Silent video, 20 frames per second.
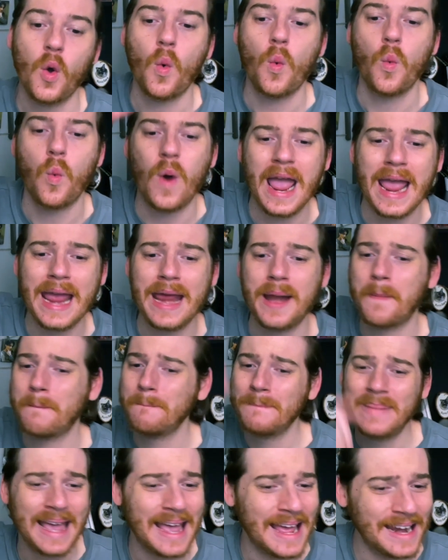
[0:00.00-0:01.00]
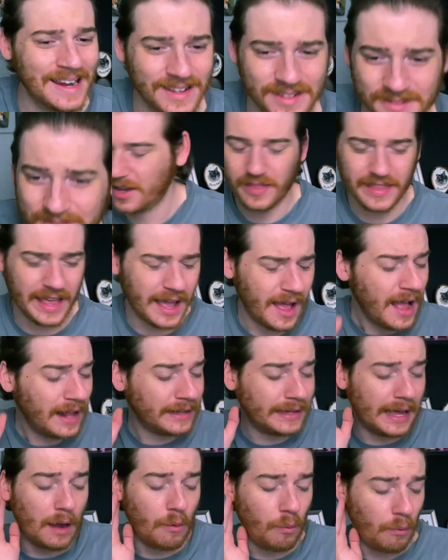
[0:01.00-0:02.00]
Wait a minute
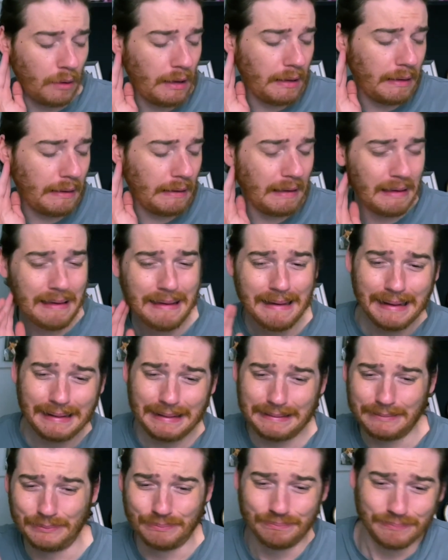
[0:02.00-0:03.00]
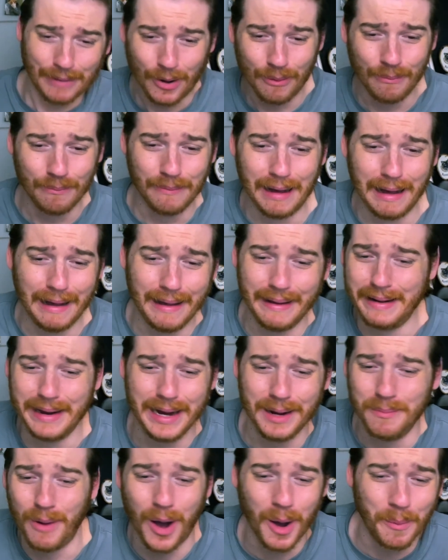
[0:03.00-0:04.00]
What? Nobody
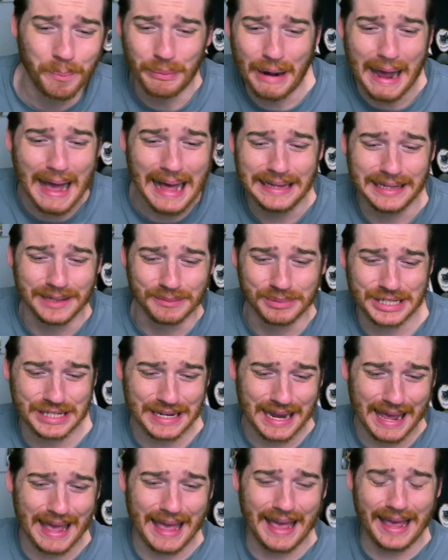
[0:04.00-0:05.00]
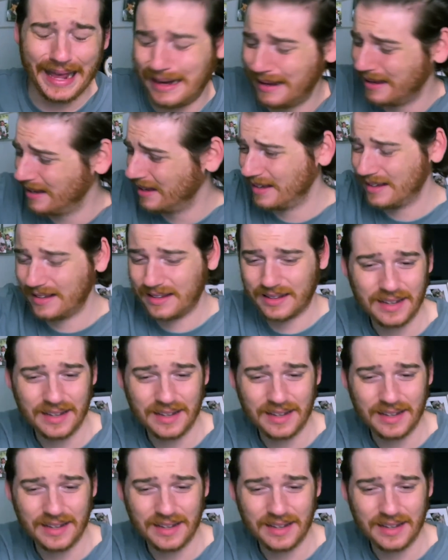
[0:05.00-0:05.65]
more problems I don't feel like